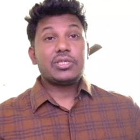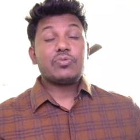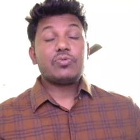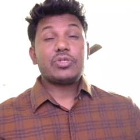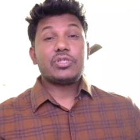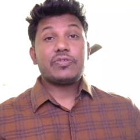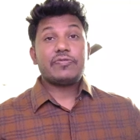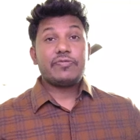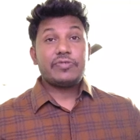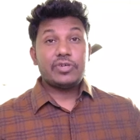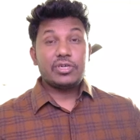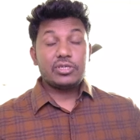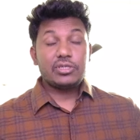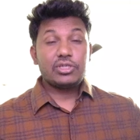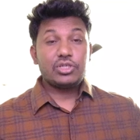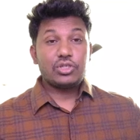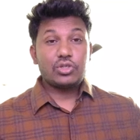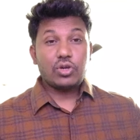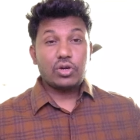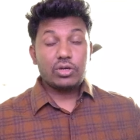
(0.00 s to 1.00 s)
this was the
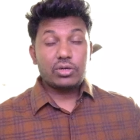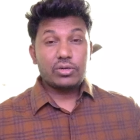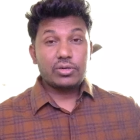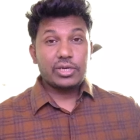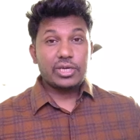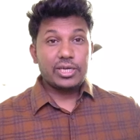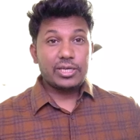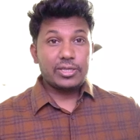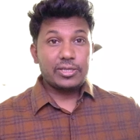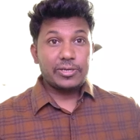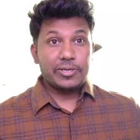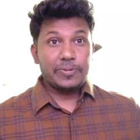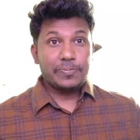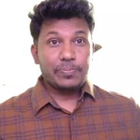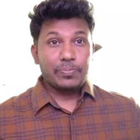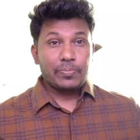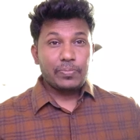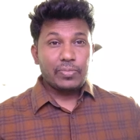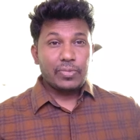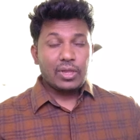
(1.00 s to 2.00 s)
first shot together.
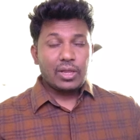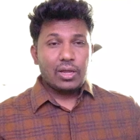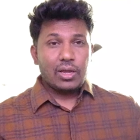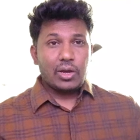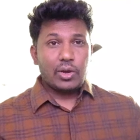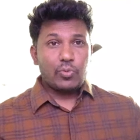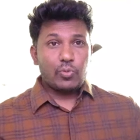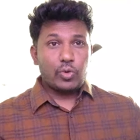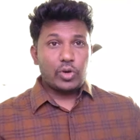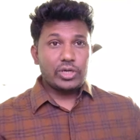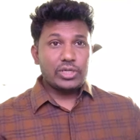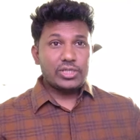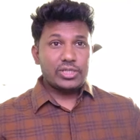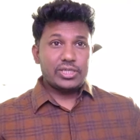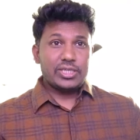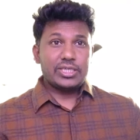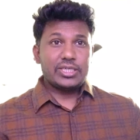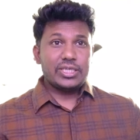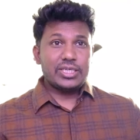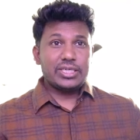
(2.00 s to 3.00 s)
And once
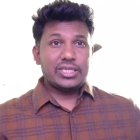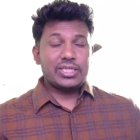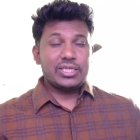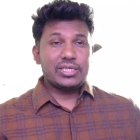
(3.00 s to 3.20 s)
they did